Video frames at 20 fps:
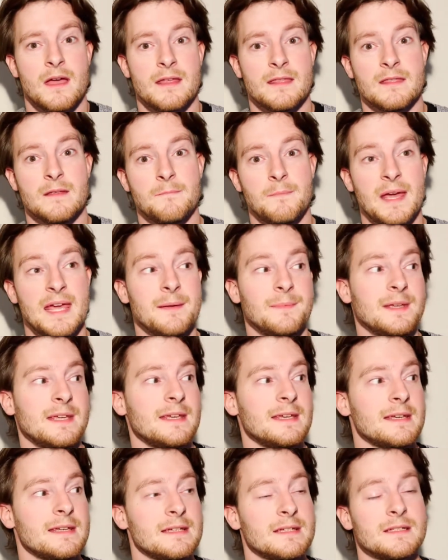The baby
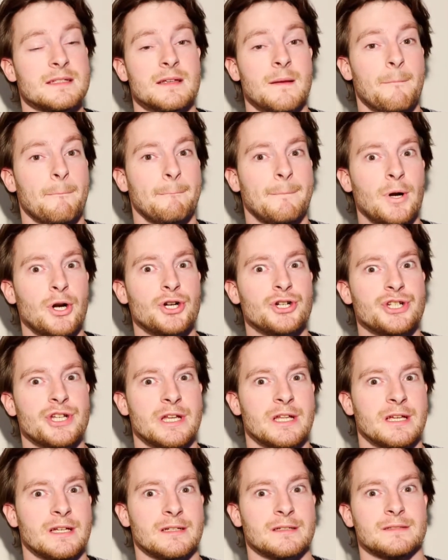is
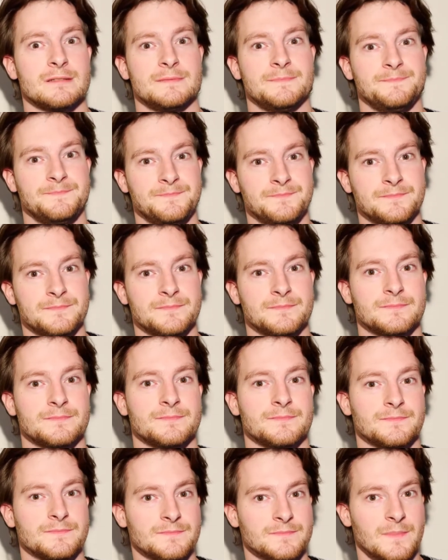burgeoning,
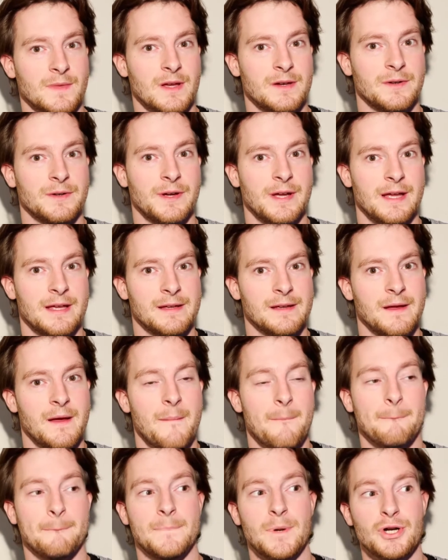okay?
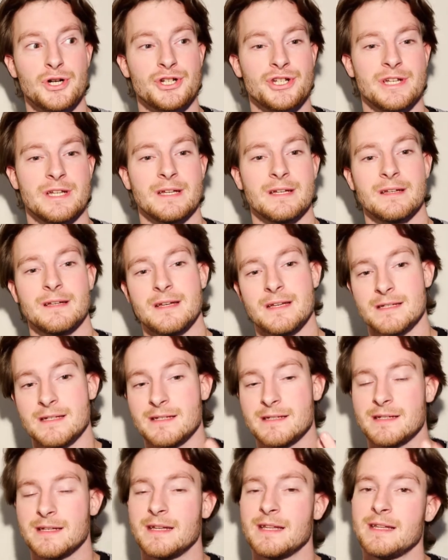Burgeoning is a
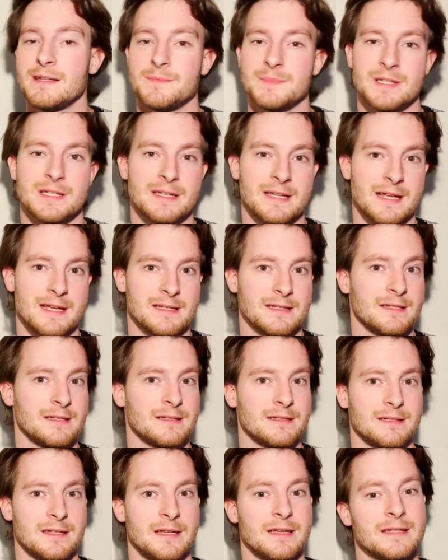synonym to
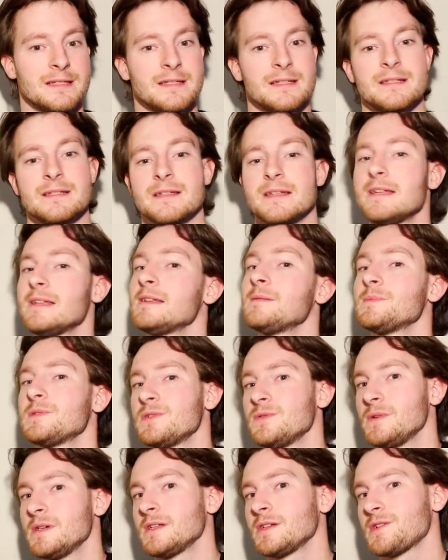nascent, and it's a synonym to
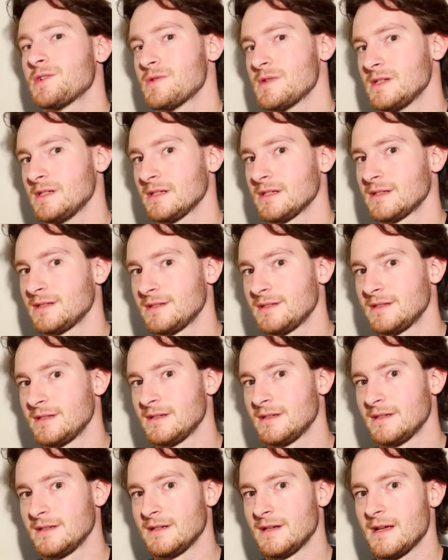inchoate.
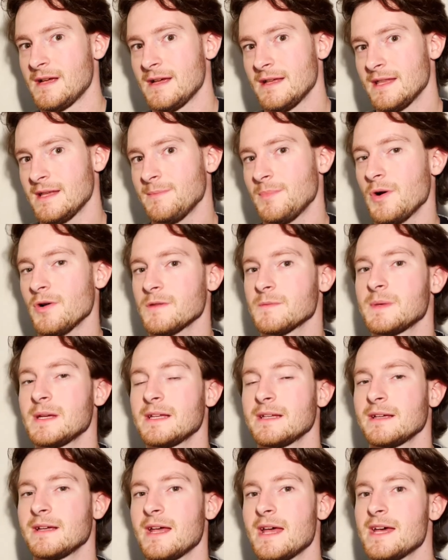They both
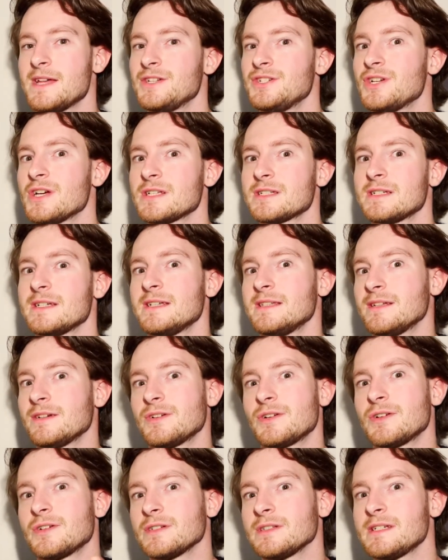mean just in their
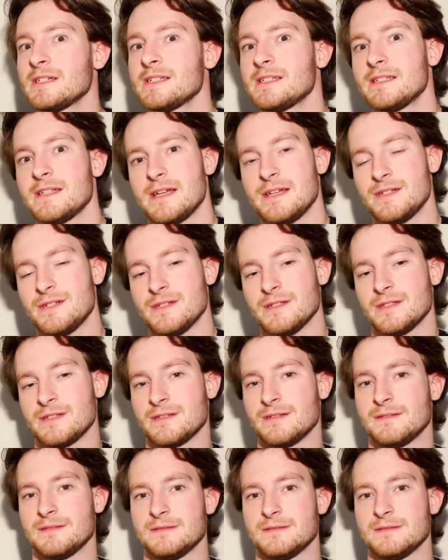early stages.